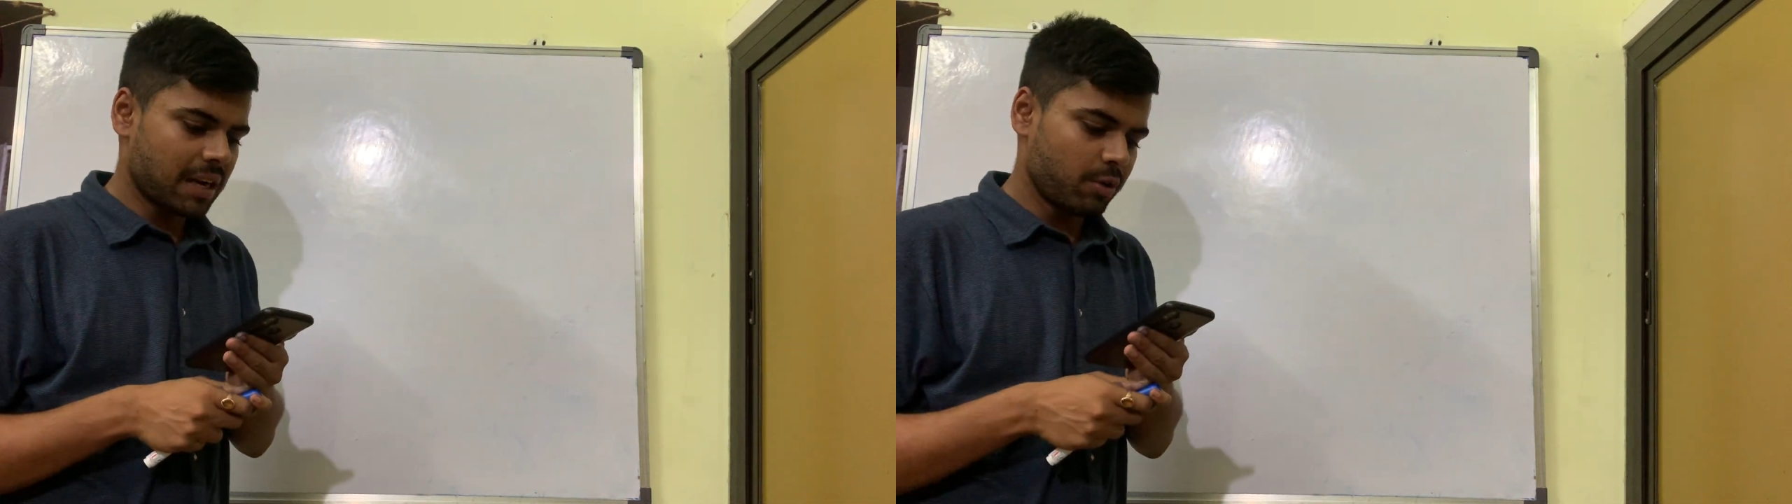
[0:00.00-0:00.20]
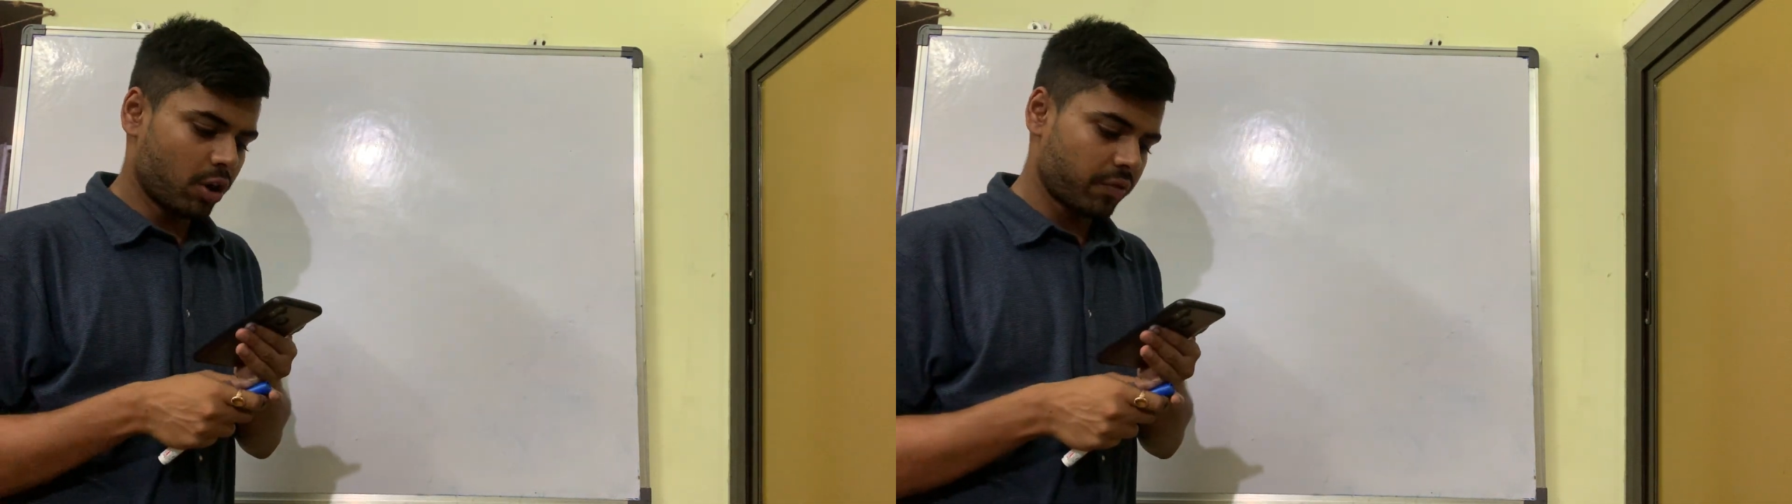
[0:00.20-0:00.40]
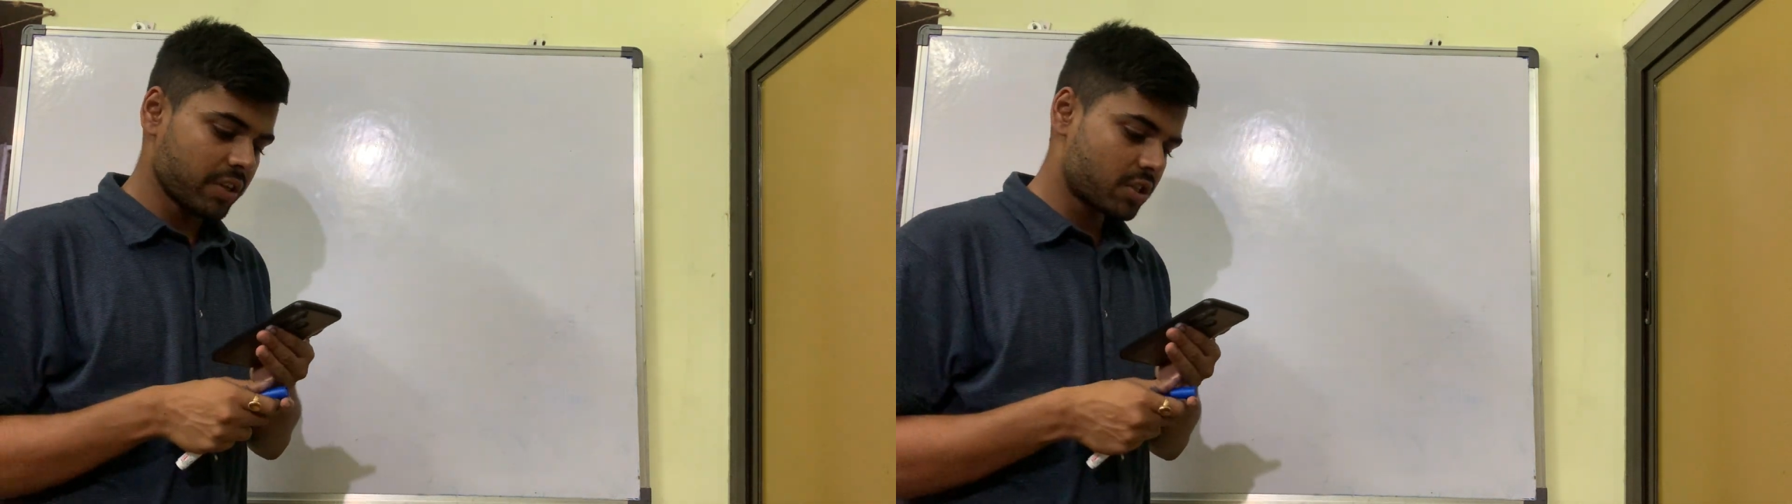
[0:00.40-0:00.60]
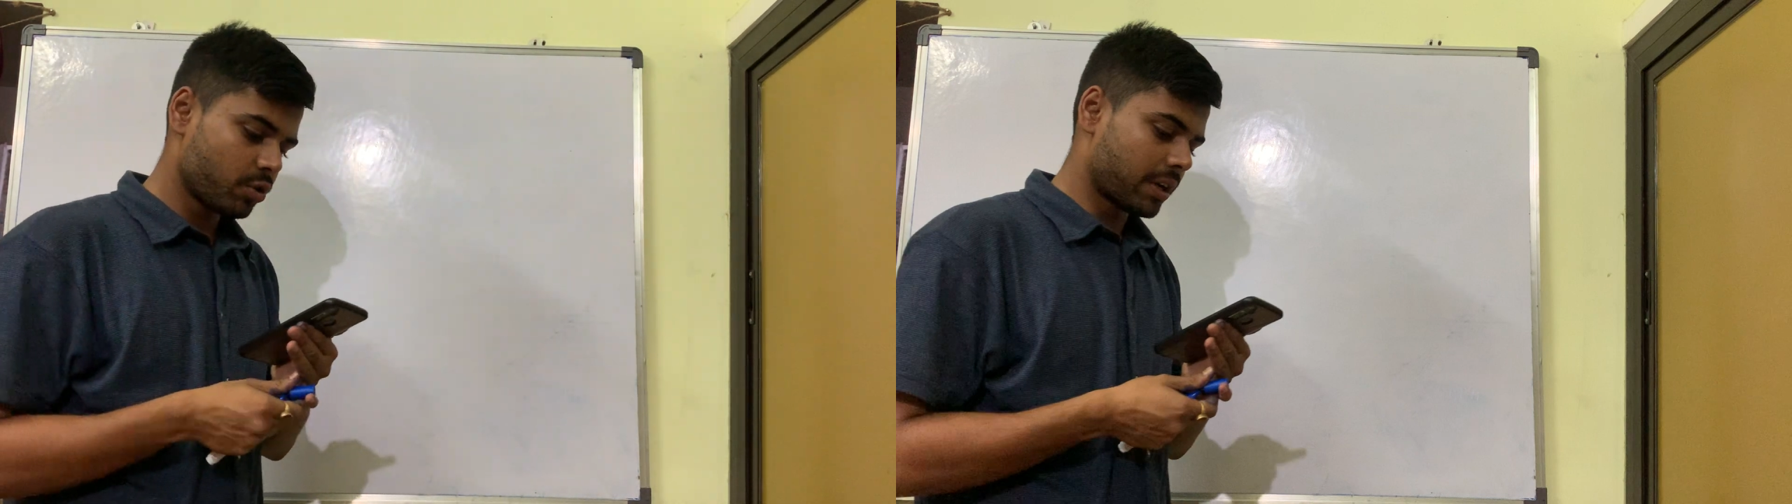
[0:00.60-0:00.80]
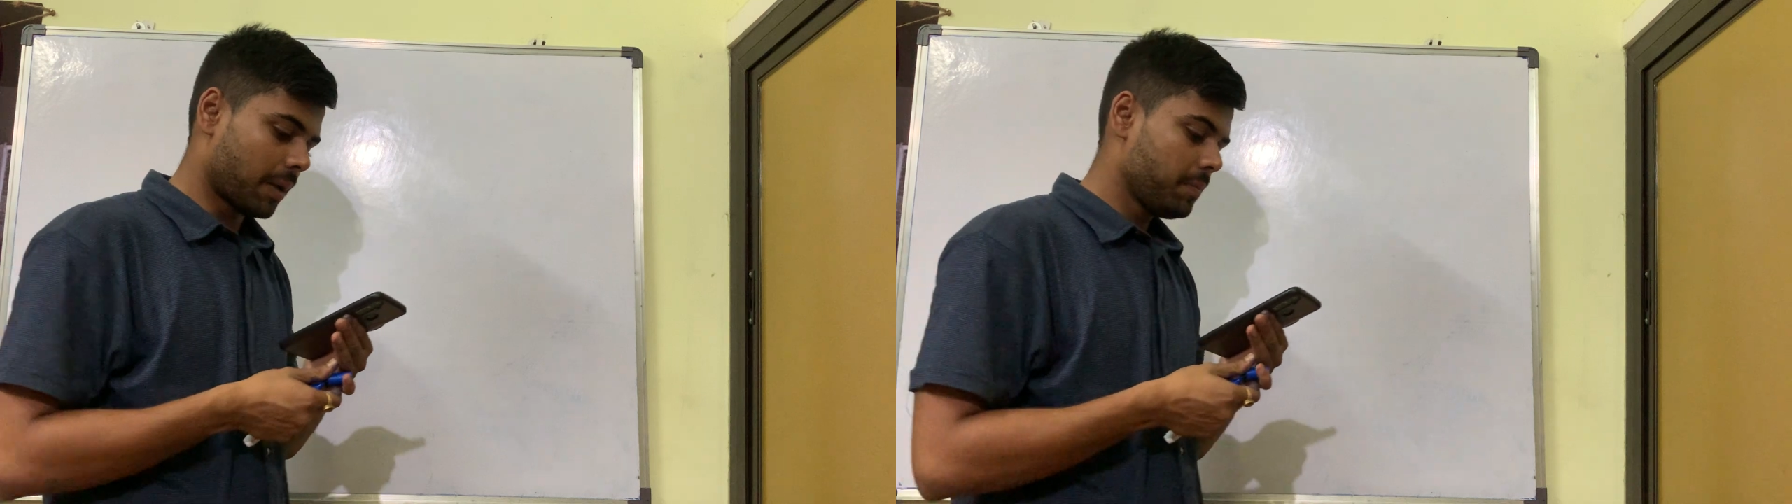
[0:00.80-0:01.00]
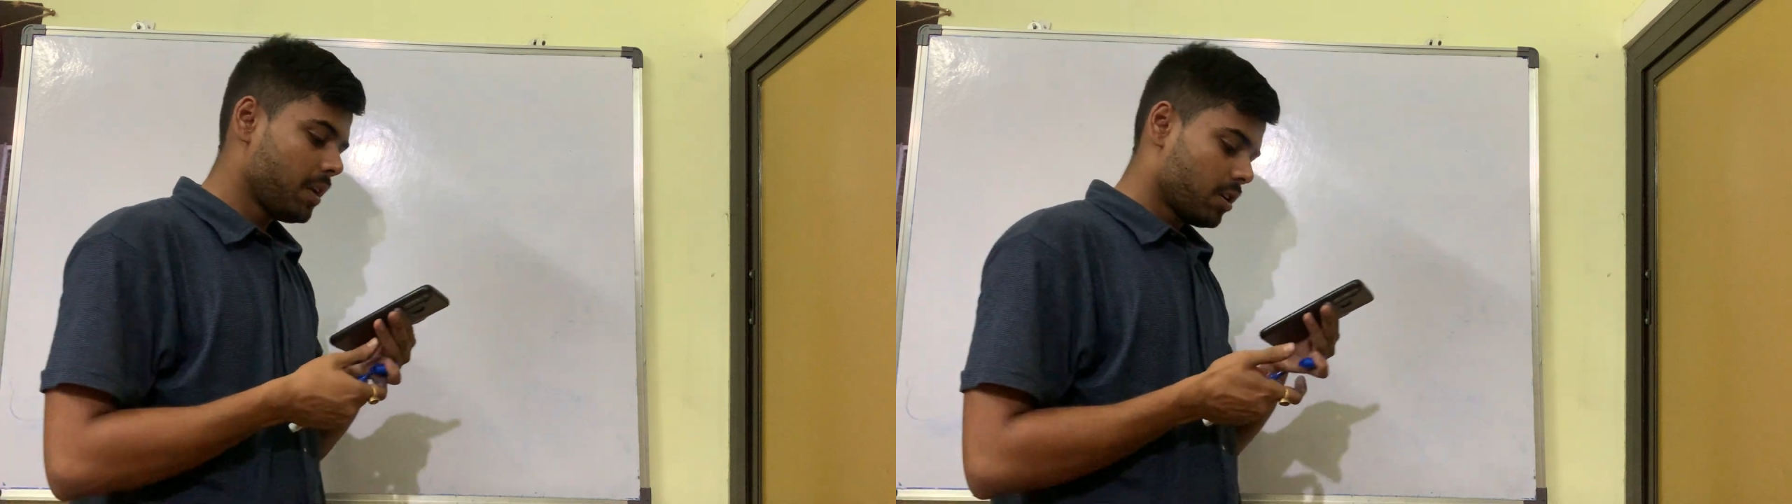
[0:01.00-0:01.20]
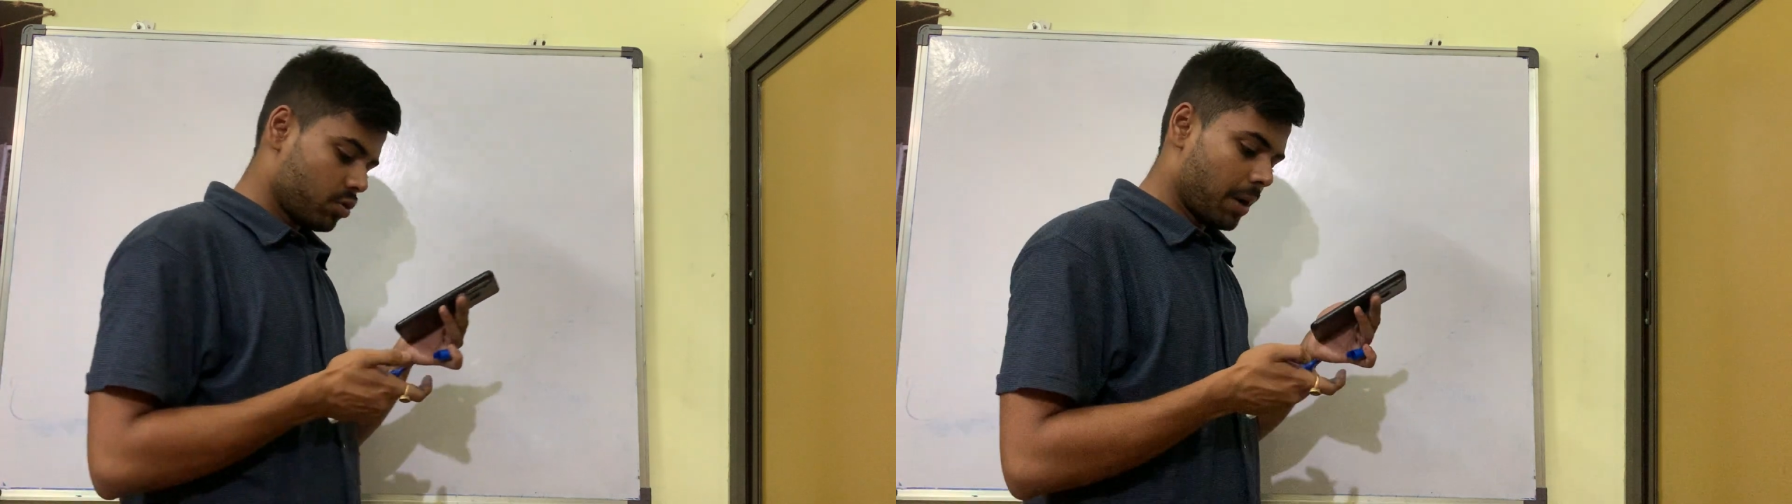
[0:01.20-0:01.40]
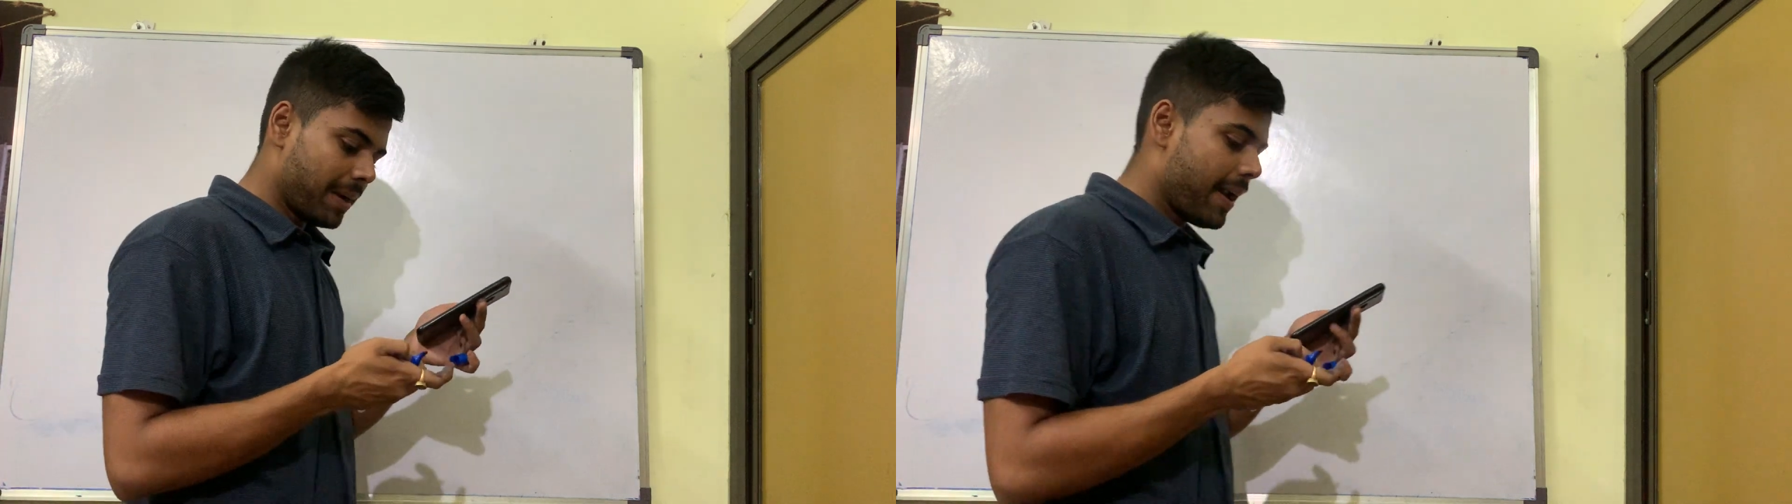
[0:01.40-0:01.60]
I will not waste your time. So,
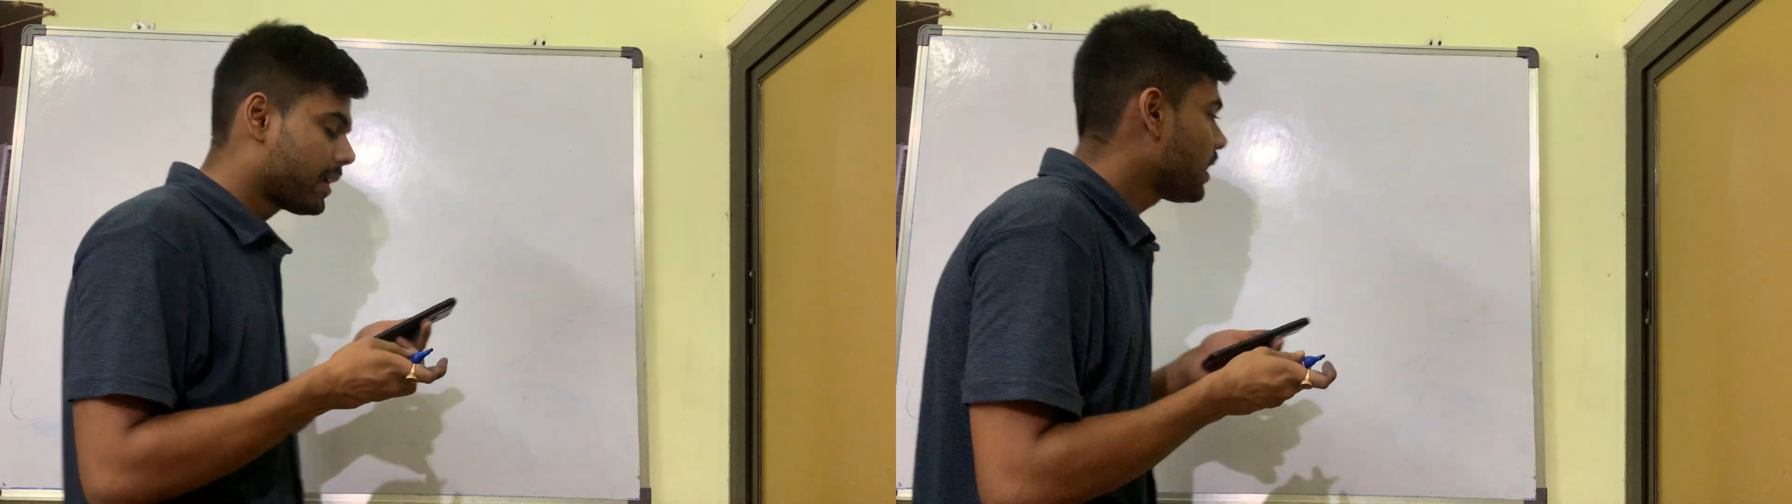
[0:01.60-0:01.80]
I am directly